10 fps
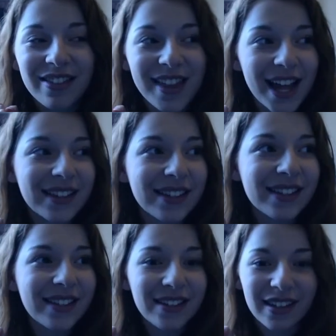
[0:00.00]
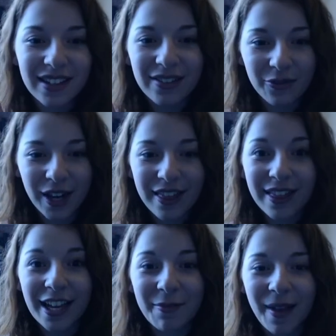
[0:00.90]
That's what I
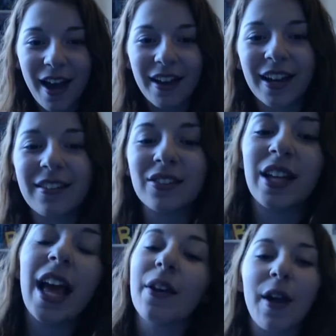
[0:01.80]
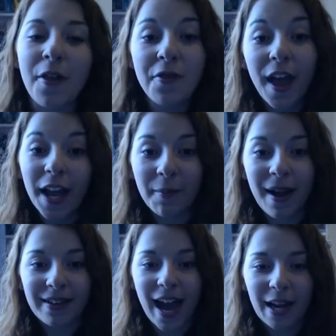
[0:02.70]
think about, and I thank
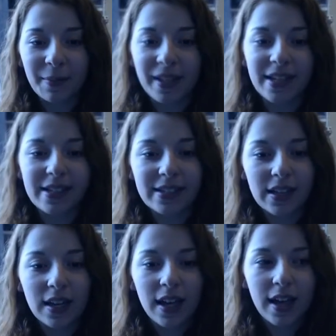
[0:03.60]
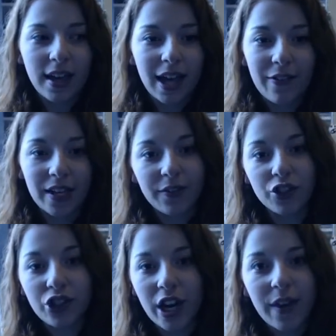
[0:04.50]
my dad, because if
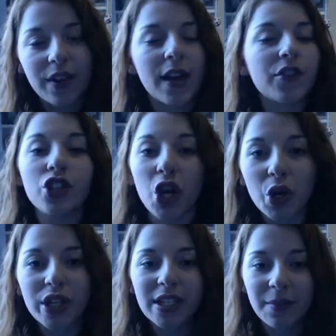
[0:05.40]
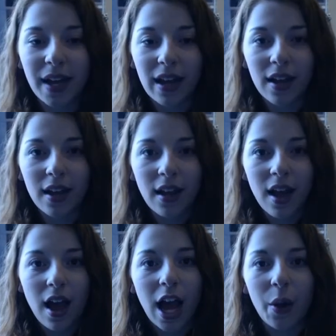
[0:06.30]
he never showed it to me,
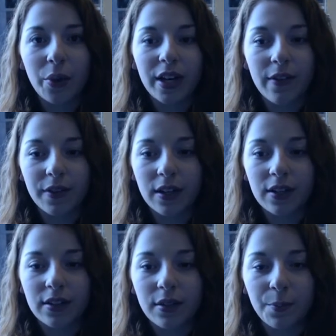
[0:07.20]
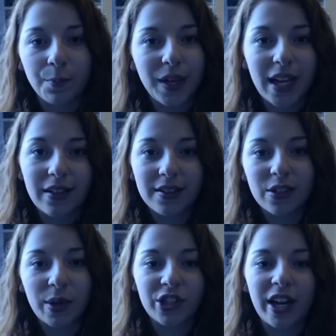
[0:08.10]
I would never be in the
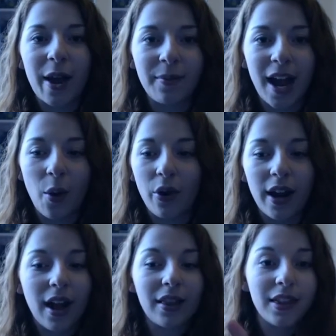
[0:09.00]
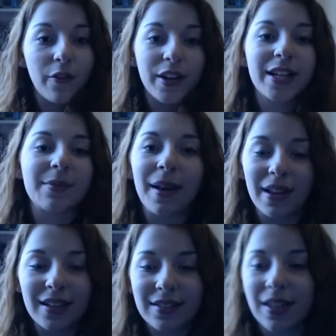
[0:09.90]
situation I am now, where I love it.
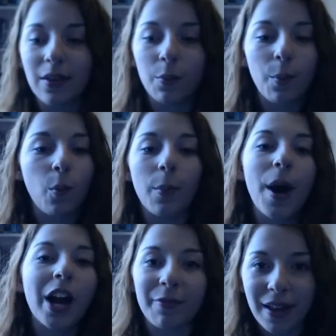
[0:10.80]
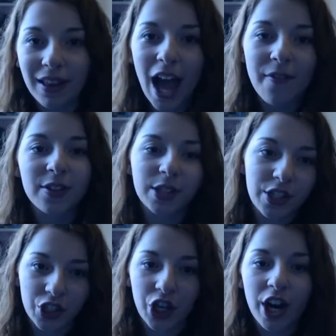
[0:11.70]
It's part of my life. It's what I
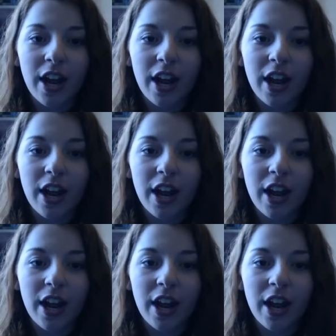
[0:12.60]
do.